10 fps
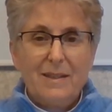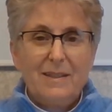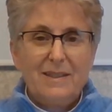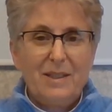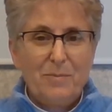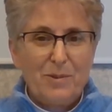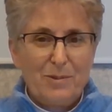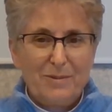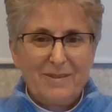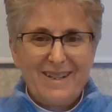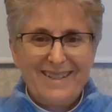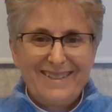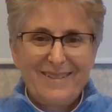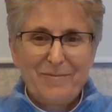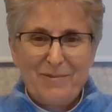Simple,
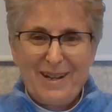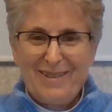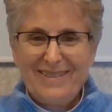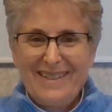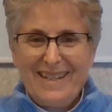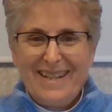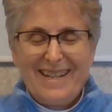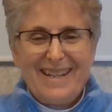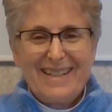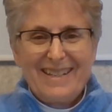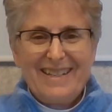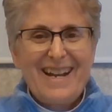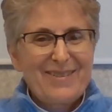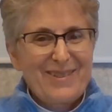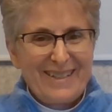right? Well,
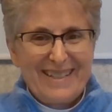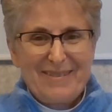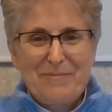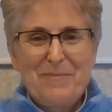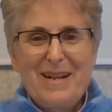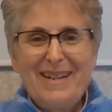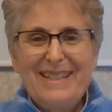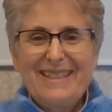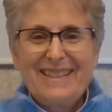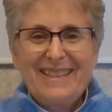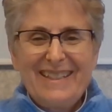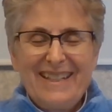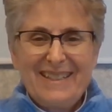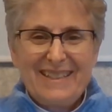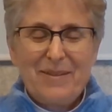not really, but
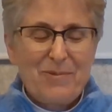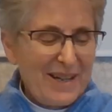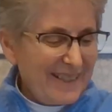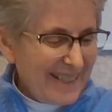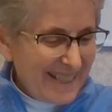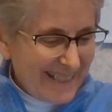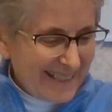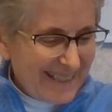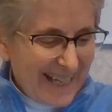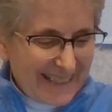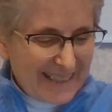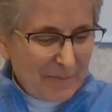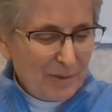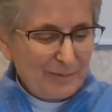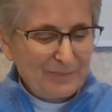in some ways it is that
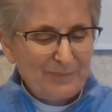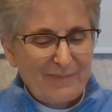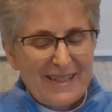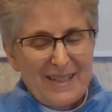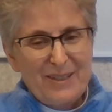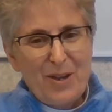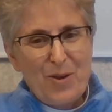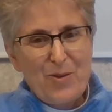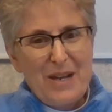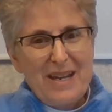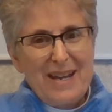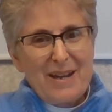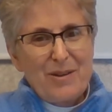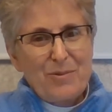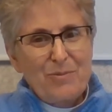simple. So
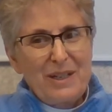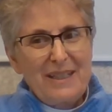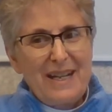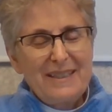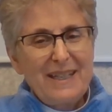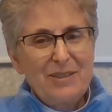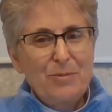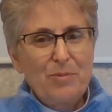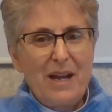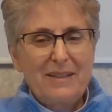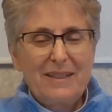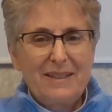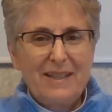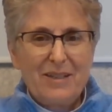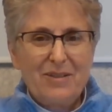realize as you
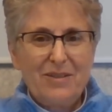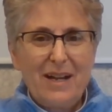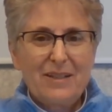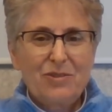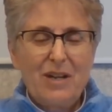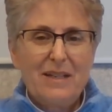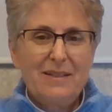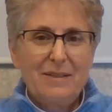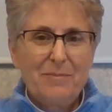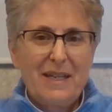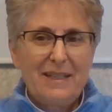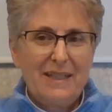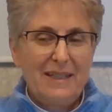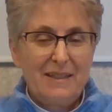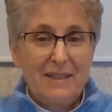practice that you're not trying to make
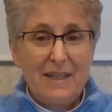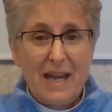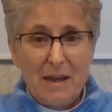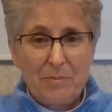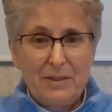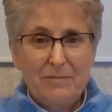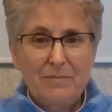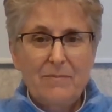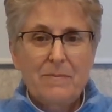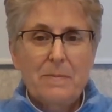anything happen.